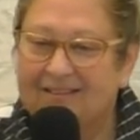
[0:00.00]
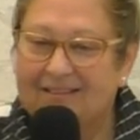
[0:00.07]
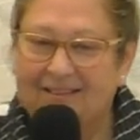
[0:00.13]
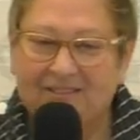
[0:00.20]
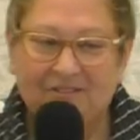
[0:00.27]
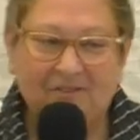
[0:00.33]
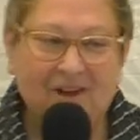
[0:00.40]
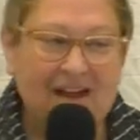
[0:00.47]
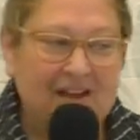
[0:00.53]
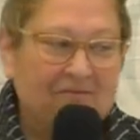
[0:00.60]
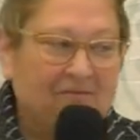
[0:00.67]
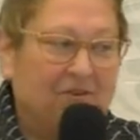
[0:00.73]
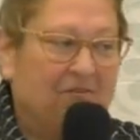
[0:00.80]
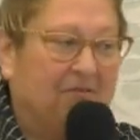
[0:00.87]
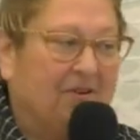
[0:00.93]
It's okay
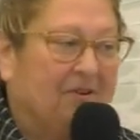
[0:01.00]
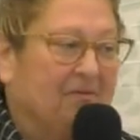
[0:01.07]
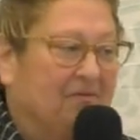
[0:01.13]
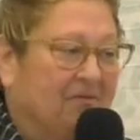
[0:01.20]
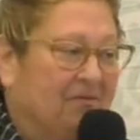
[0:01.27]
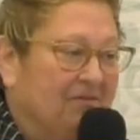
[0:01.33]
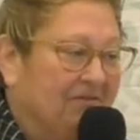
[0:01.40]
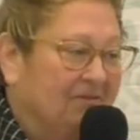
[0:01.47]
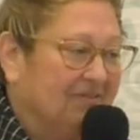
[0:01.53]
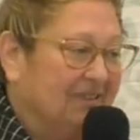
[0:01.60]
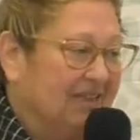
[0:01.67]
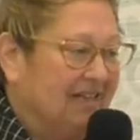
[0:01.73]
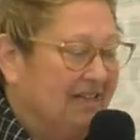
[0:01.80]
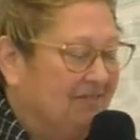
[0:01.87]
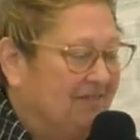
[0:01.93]
if you're fearful,
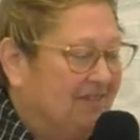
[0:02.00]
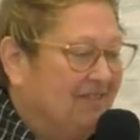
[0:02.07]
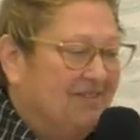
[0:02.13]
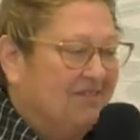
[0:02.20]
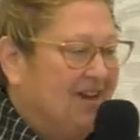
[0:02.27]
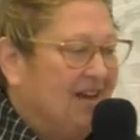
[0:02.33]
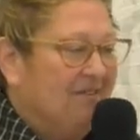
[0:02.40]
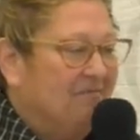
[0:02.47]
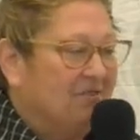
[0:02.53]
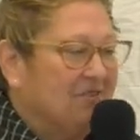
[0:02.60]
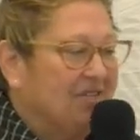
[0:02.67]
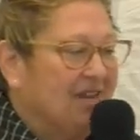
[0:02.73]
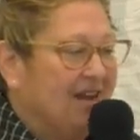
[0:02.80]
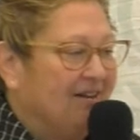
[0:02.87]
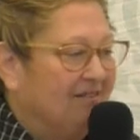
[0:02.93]
it's okay if you're
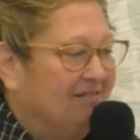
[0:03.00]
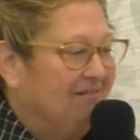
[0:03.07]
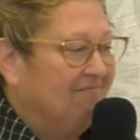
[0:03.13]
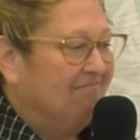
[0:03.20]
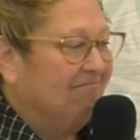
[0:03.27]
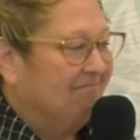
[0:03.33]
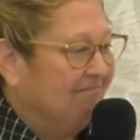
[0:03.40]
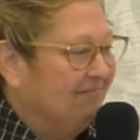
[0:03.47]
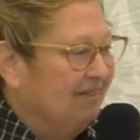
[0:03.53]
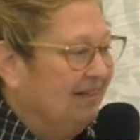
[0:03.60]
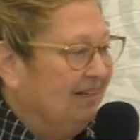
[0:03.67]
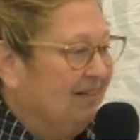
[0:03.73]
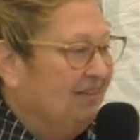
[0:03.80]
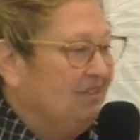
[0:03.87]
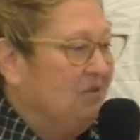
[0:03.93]
scared.
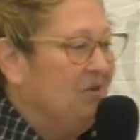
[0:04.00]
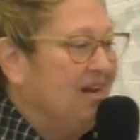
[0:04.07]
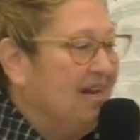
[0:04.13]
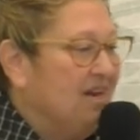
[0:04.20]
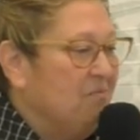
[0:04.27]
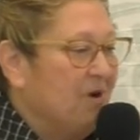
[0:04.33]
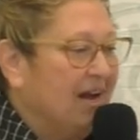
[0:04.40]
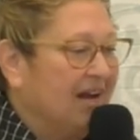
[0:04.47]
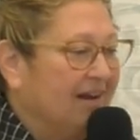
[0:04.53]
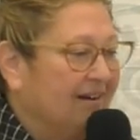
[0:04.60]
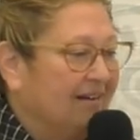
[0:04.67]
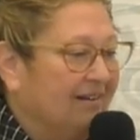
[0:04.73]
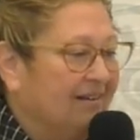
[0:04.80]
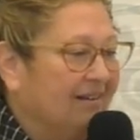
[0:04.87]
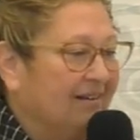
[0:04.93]
Do it anyway.
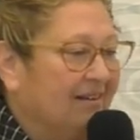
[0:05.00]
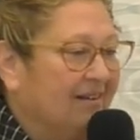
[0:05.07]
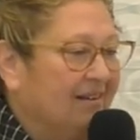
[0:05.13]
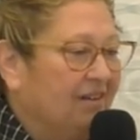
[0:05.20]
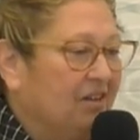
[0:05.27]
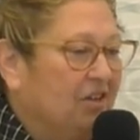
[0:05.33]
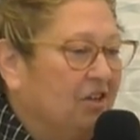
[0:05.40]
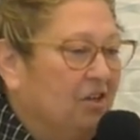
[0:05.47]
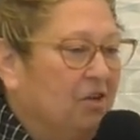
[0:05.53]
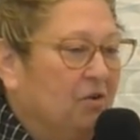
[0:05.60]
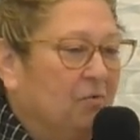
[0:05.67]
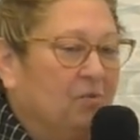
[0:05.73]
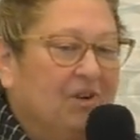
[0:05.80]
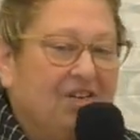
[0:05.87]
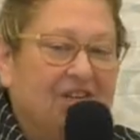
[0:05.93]

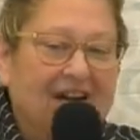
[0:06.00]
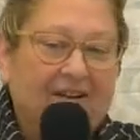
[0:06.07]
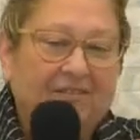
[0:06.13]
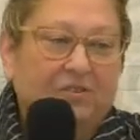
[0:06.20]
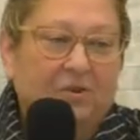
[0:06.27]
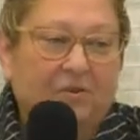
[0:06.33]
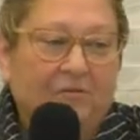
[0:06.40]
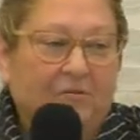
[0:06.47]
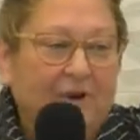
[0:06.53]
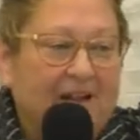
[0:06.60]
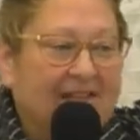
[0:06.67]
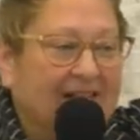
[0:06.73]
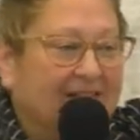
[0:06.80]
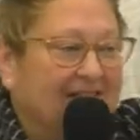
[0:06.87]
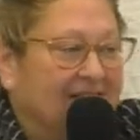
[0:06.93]
Reach out to a
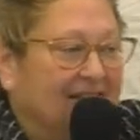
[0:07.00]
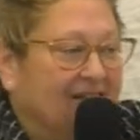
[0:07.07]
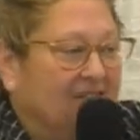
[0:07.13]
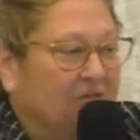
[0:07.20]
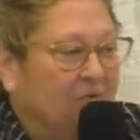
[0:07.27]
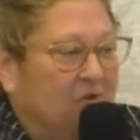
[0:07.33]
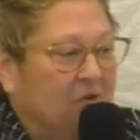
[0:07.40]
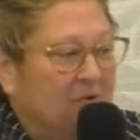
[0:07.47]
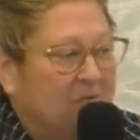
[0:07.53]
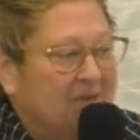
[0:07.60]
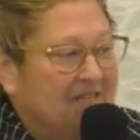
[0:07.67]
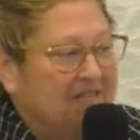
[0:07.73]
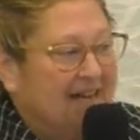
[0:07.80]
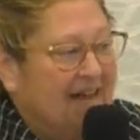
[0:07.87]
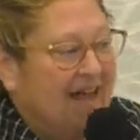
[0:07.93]
friend that's in this room
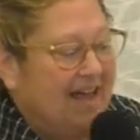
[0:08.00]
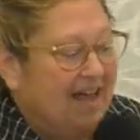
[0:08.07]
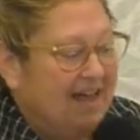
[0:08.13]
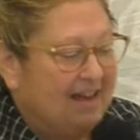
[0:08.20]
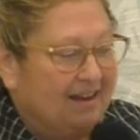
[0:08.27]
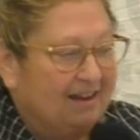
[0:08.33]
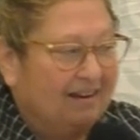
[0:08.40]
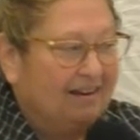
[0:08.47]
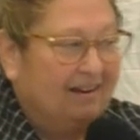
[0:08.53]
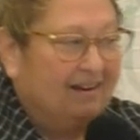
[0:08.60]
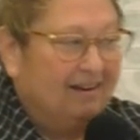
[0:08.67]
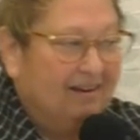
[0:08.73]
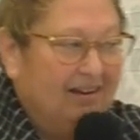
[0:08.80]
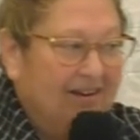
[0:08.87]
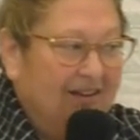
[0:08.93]
and say, hey,
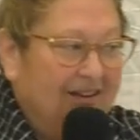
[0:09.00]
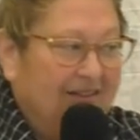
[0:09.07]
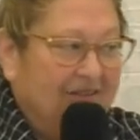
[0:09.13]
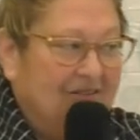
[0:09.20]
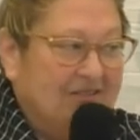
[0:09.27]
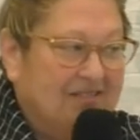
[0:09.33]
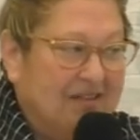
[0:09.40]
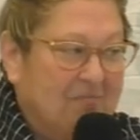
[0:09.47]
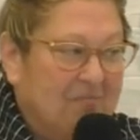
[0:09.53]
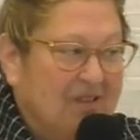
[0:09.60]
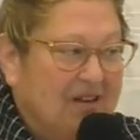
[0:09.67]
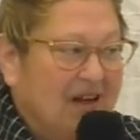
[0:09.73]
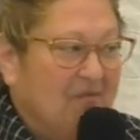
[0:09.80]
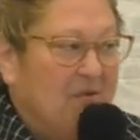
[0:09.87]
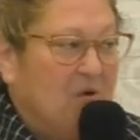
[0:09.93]
there's
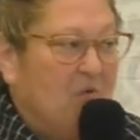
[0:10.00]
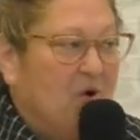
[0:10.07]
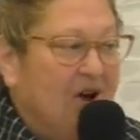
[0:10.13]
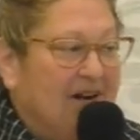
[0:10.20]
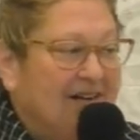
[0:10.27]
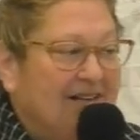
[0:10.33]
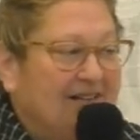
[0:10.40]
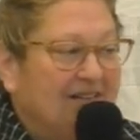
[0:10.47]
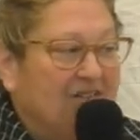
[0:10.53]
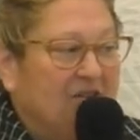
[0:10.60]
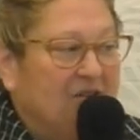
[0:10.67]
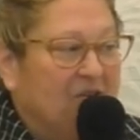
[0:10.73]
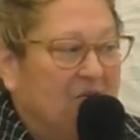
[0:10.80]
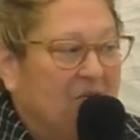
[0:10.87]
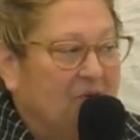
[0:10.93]
something I've been wanting to
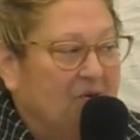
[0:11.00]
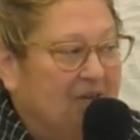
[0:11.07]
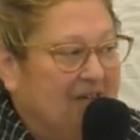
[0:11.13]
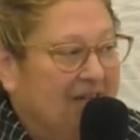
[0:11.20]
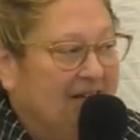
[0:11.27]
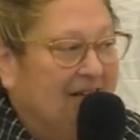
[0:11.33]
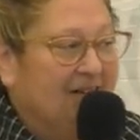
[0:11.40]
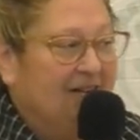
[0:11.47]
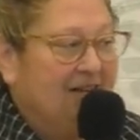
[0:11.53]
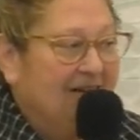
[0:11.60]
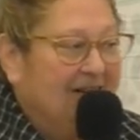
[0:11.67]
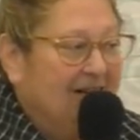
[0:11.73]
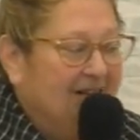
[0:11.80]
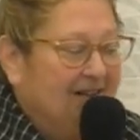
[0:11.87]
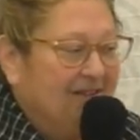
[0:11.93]
do
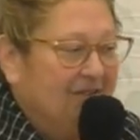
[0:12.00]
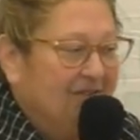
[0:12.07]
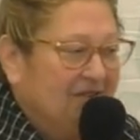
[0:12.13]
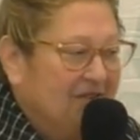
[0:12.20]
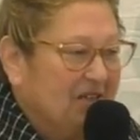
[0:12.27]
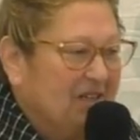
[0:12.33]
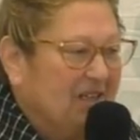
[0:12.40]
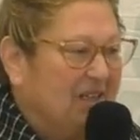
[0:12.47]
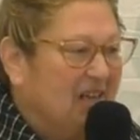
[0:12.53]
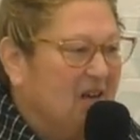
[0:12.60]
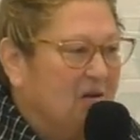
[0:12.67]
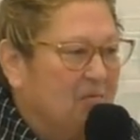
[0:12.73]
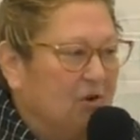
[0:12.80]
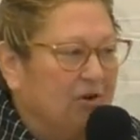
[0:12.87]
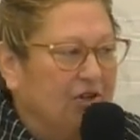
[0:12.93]
there's a
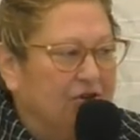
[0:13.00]
club or a